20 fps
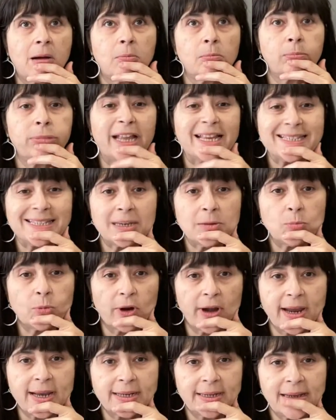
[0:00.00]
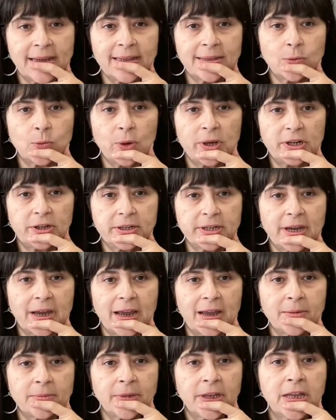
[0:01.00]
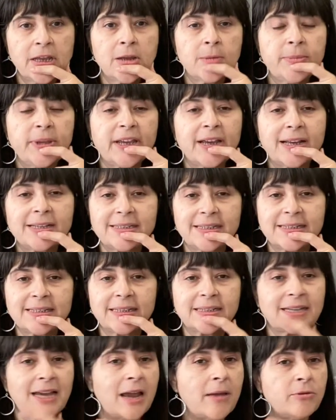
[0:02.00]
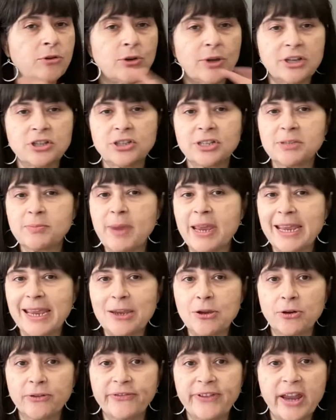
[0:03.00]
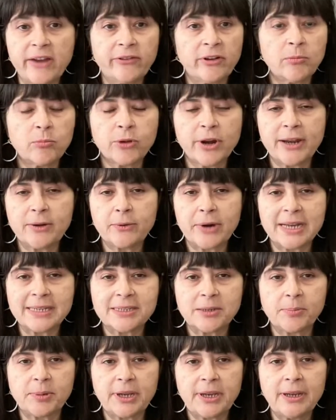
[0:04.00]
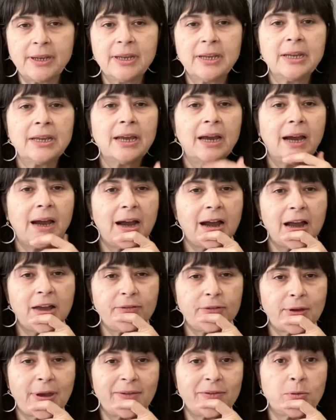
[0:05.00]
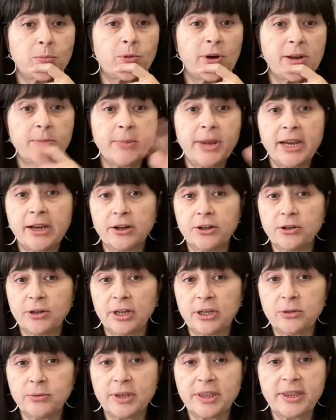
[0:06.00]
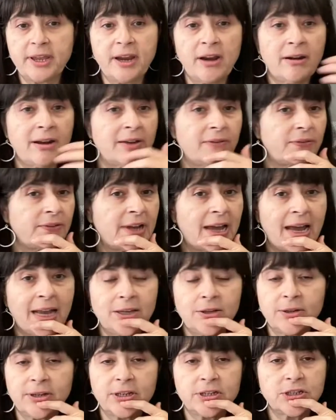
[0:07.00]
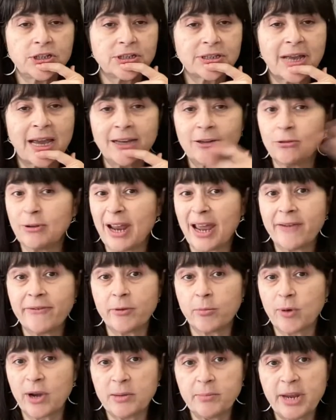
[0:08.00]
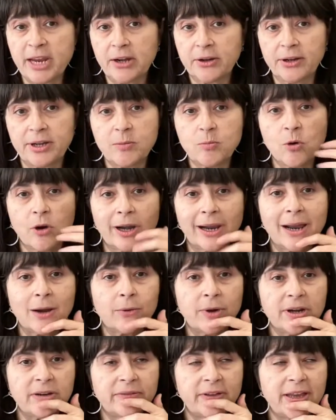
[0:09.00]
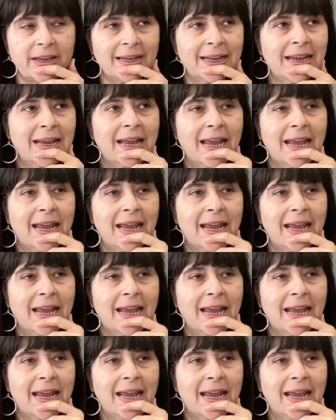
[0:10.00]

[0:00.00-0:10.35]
blessing bread in the wintertime, because it's a type, you can just make your favorite bread recipe. If you have a bread maker, you can do it there. If not, you can just, I don't have a bread maker anymore. I got rid of it.